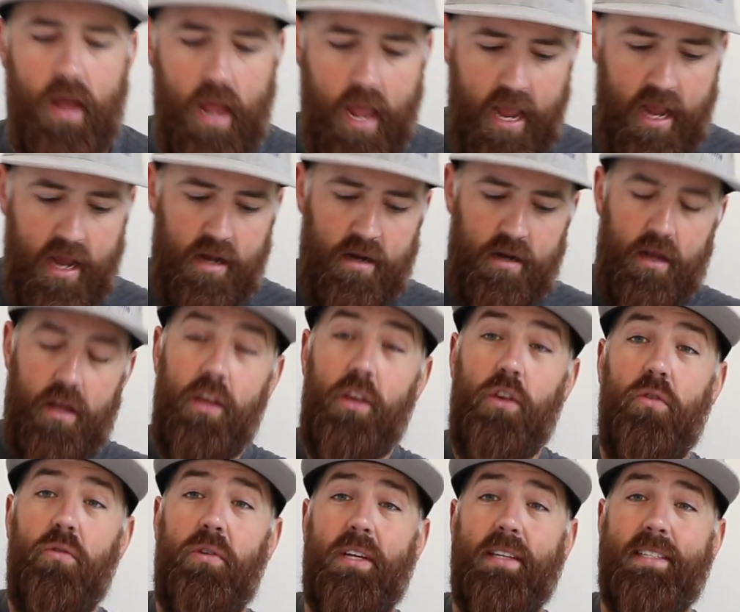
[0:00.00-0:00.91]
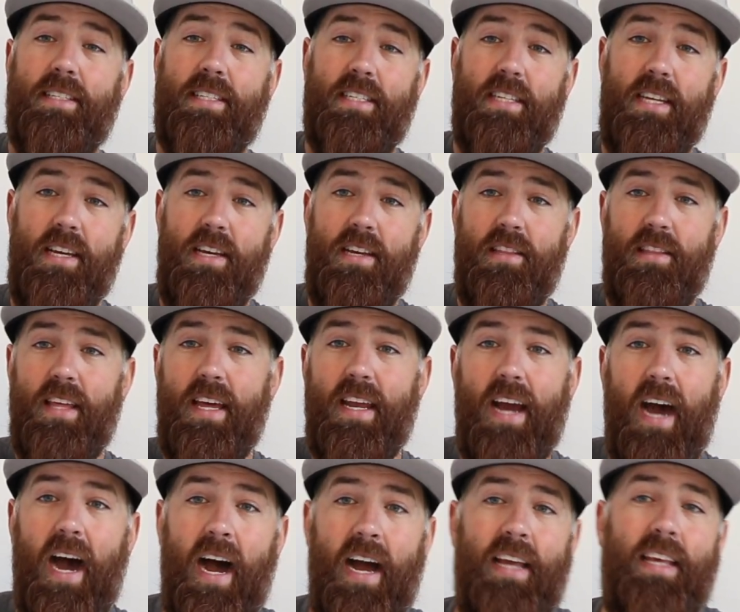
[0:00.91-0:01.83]
And you can see
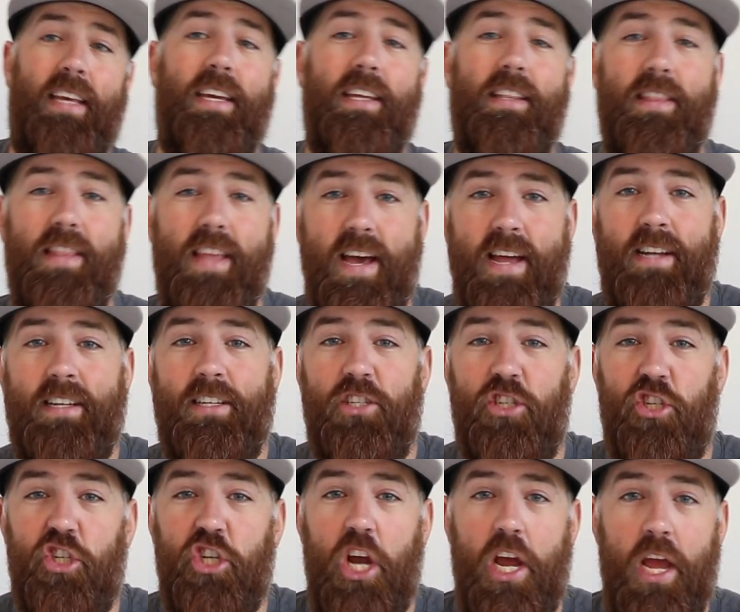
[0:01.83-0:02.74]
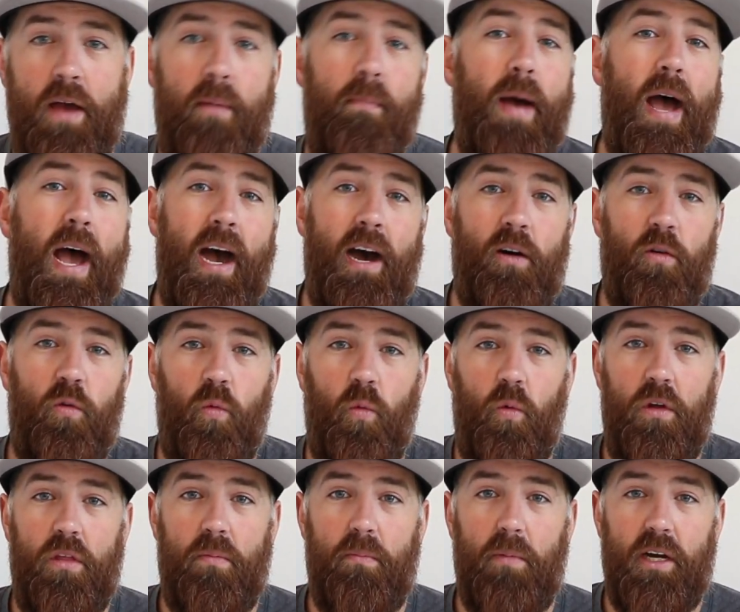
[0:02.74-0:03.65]
that I can then jam out
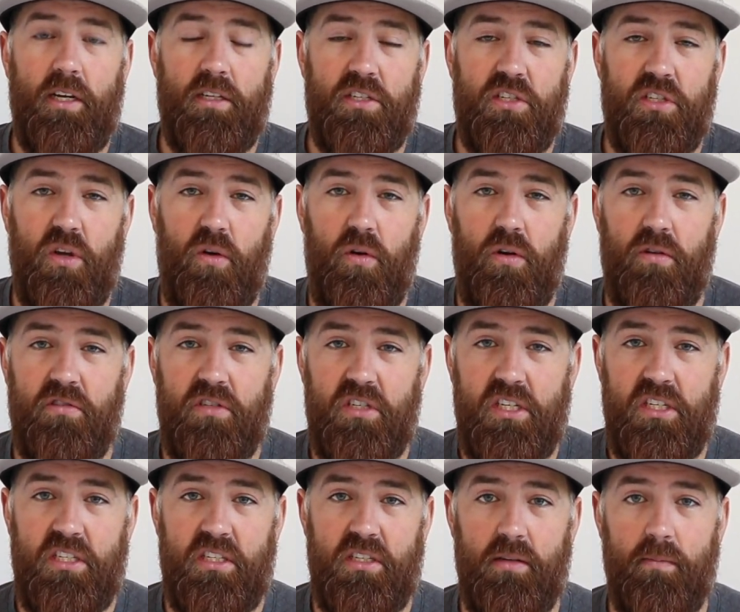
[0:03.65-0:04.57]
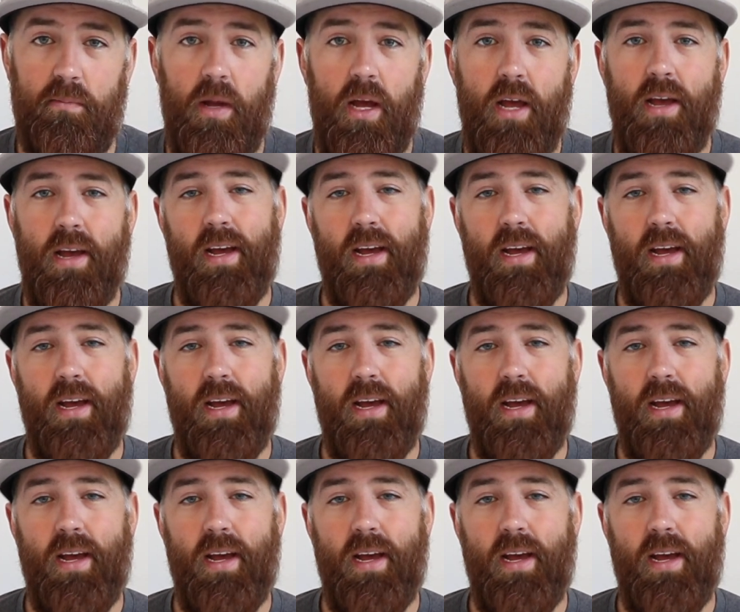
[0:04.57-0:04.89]
with my Sonos system.